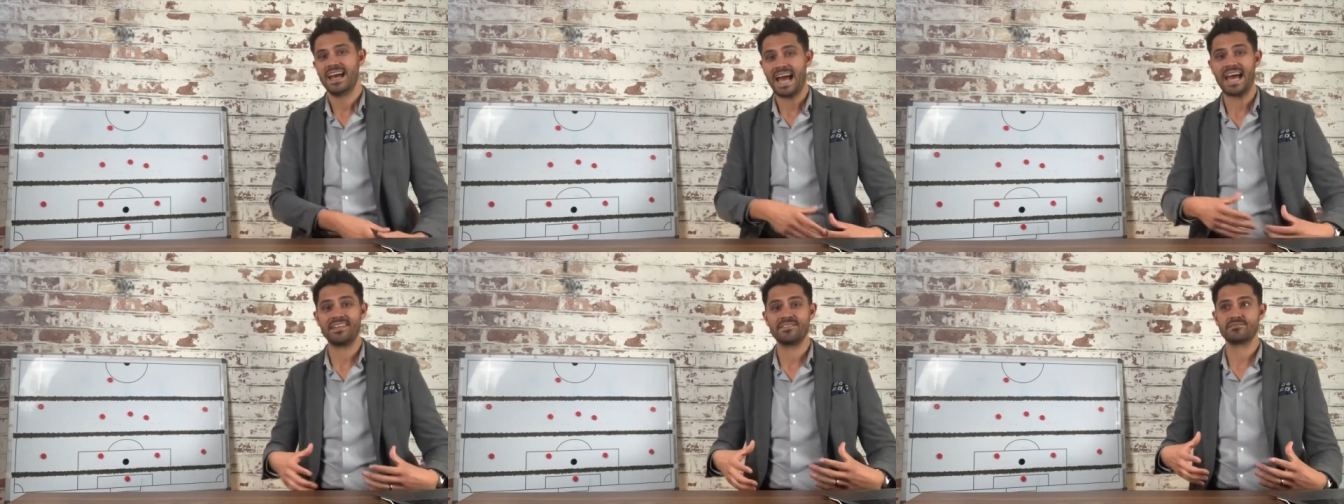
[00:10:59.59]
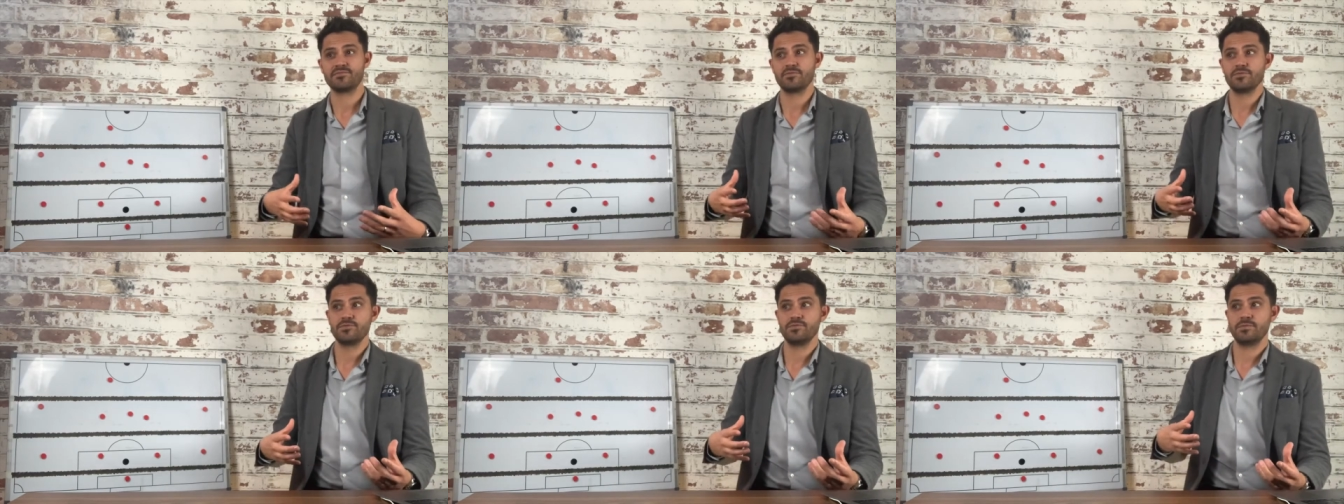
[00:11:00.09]
and
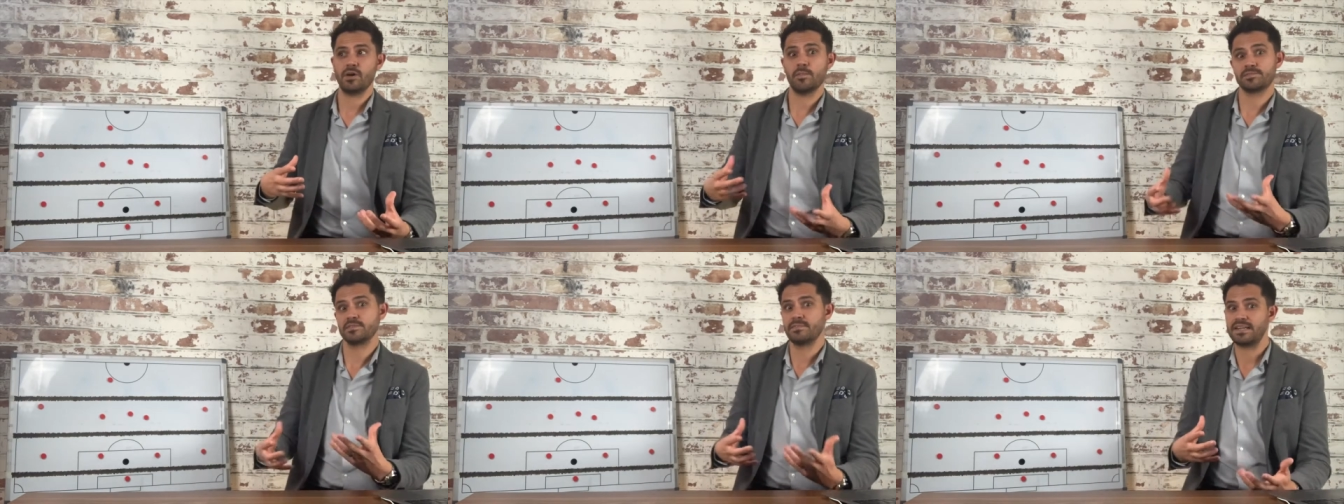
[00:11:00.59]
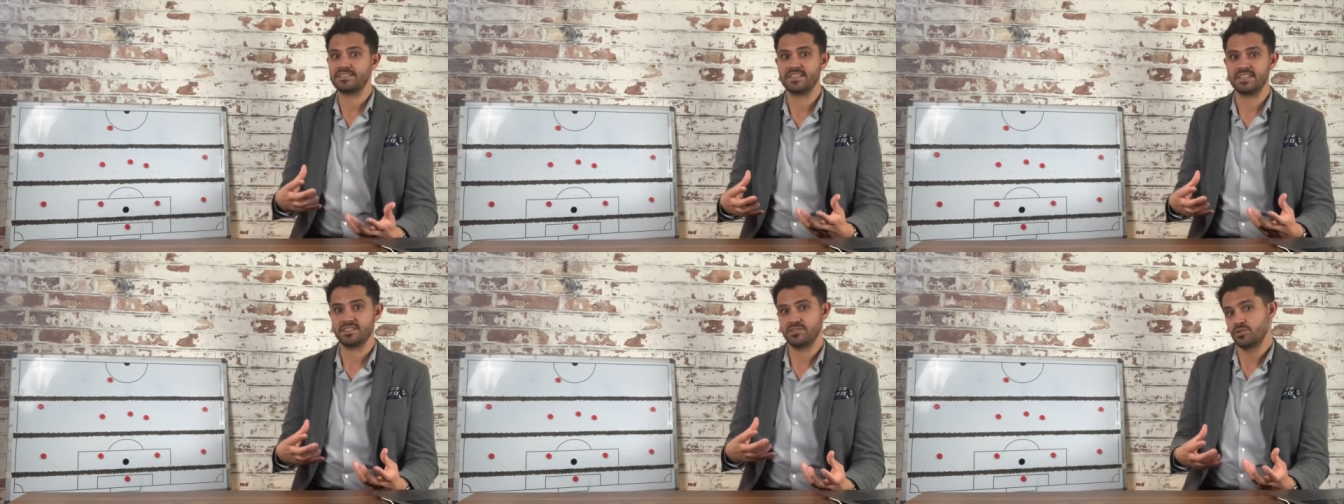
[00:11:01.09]
through
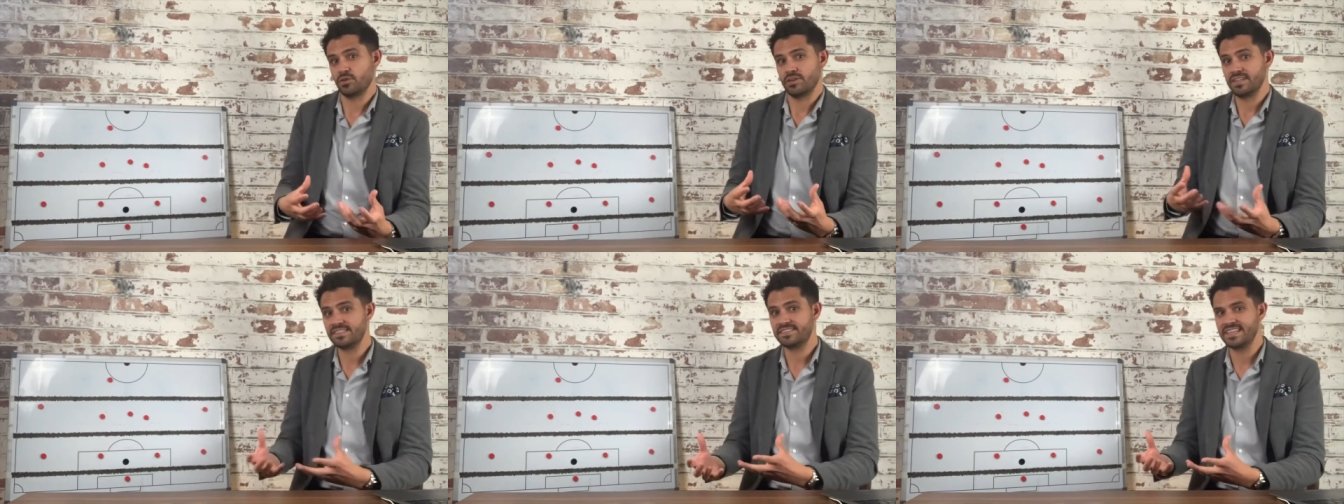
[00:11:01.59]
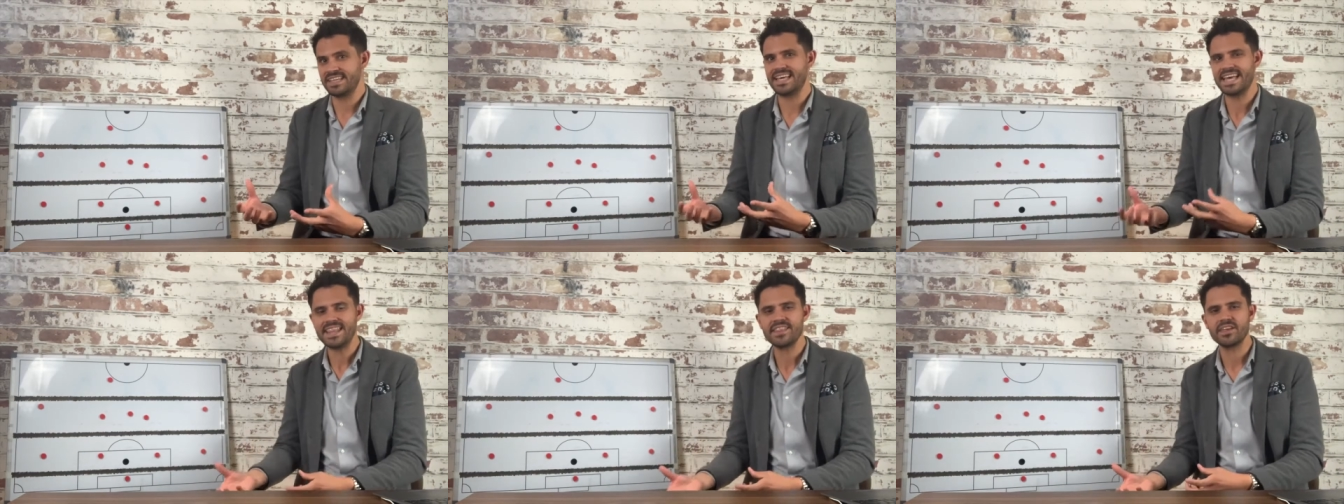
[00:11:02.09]
optimizing your listing
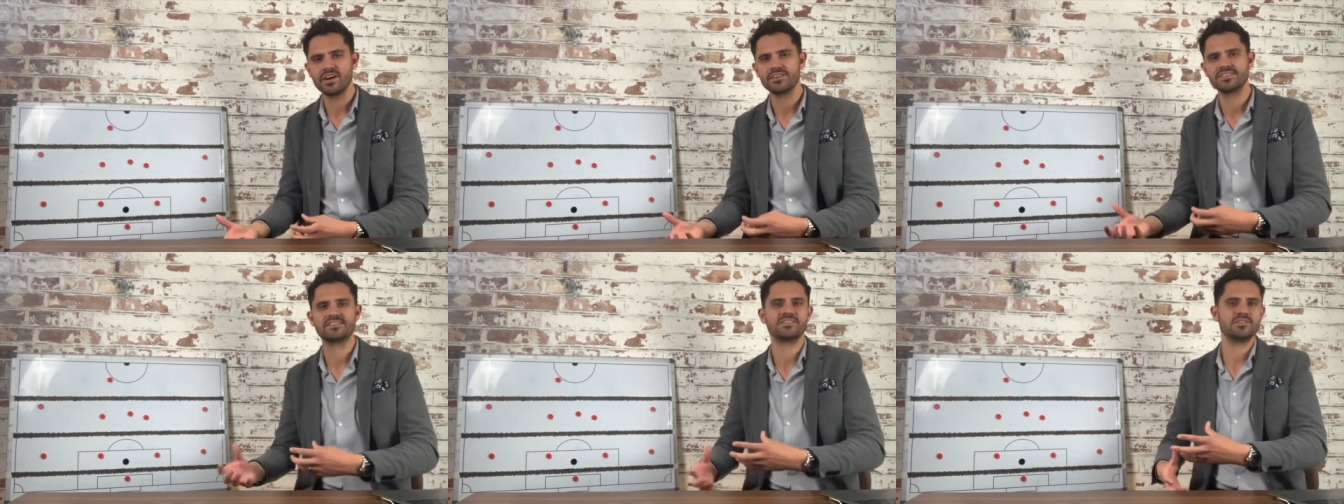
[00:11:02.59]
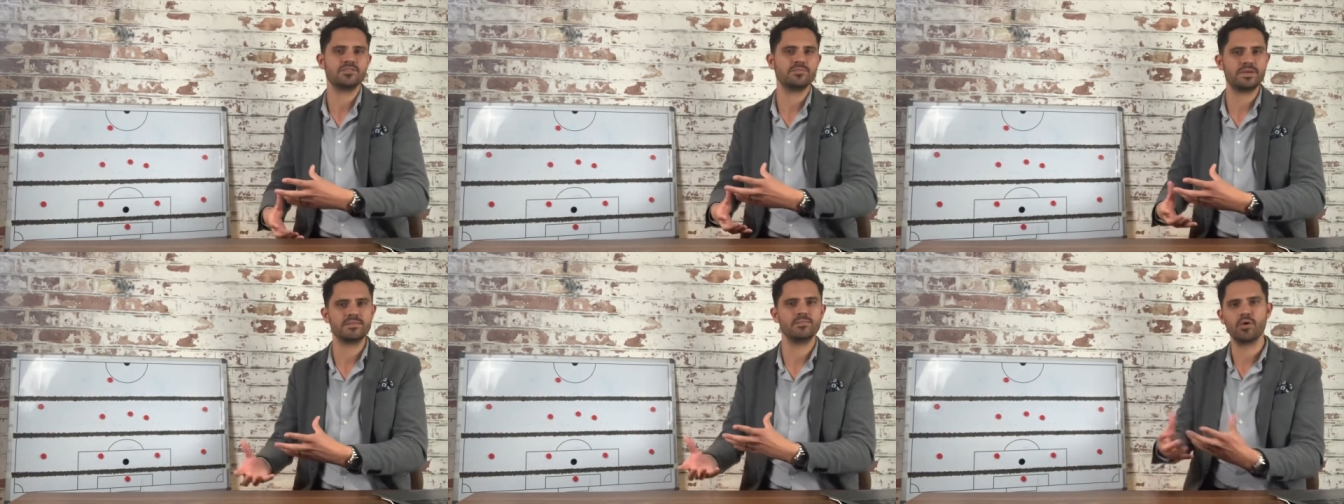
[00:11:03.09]
in those to
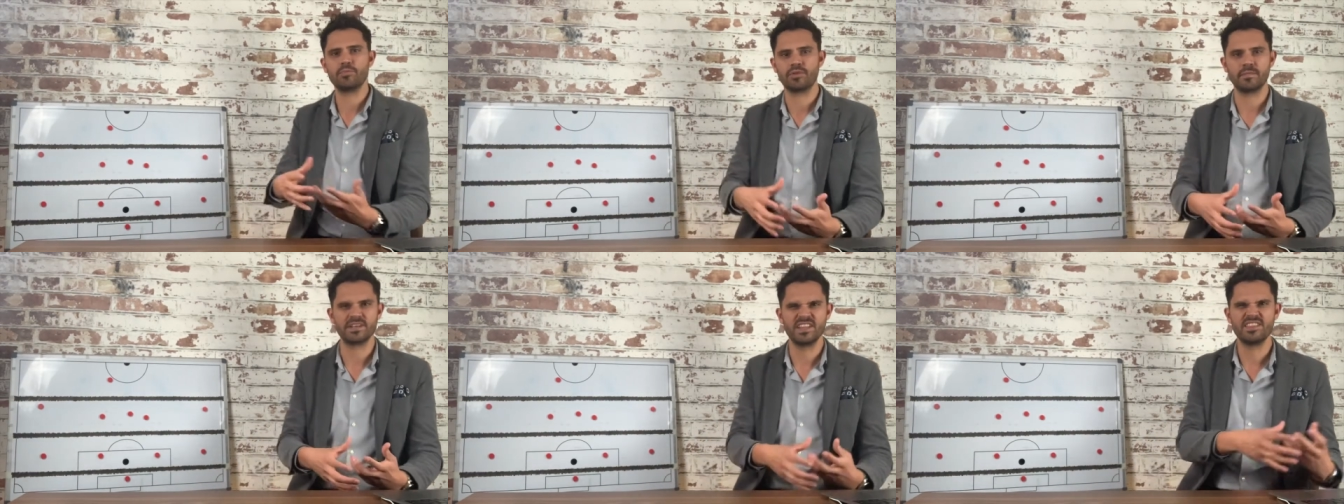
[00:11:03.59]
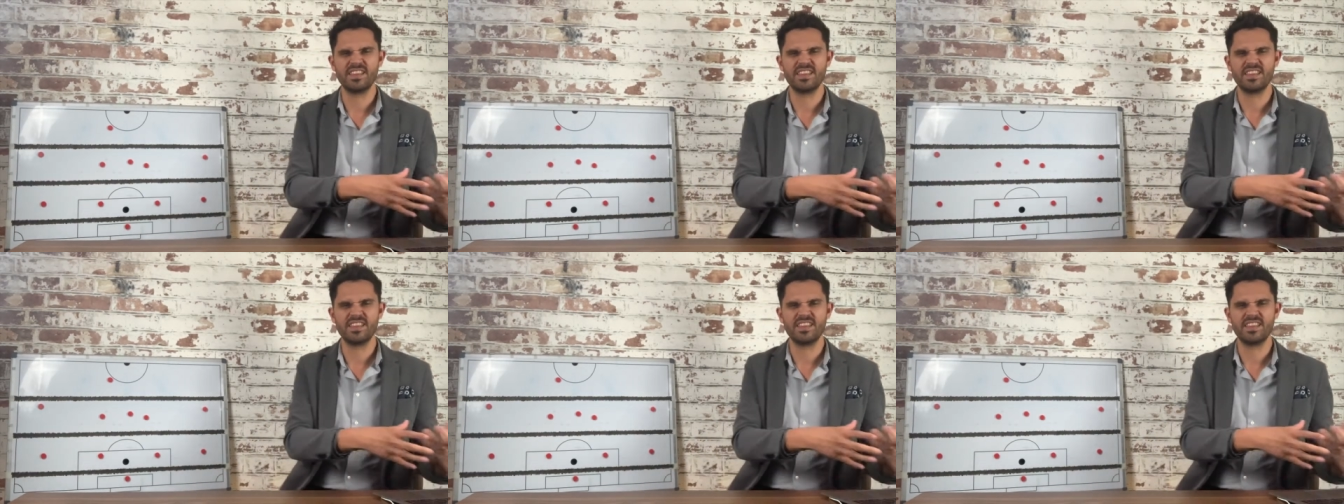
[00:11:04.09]
be more prominent